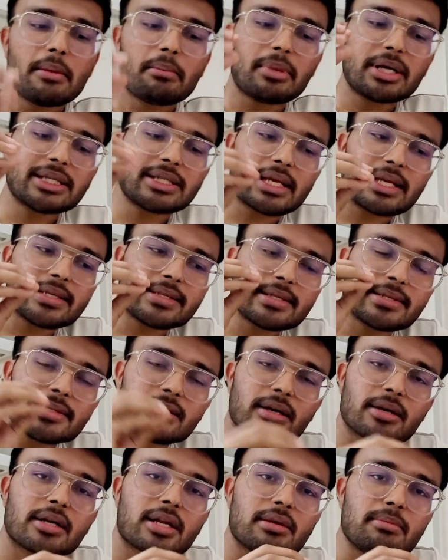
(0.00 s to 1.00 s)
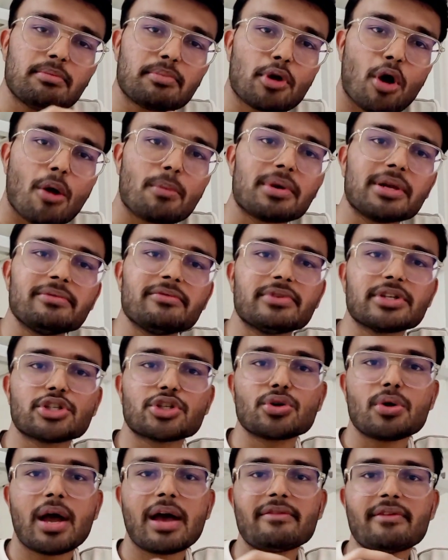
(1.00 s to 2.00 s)
but there is a certain problem
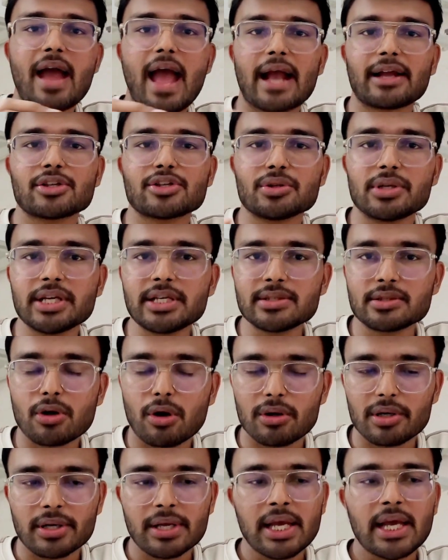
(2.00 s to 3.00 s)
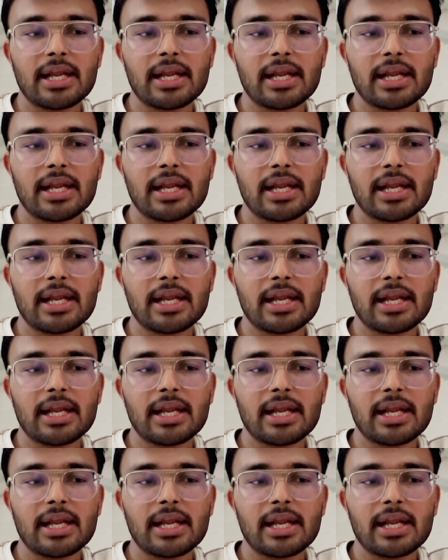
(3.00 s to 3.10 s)
which you have actually solved.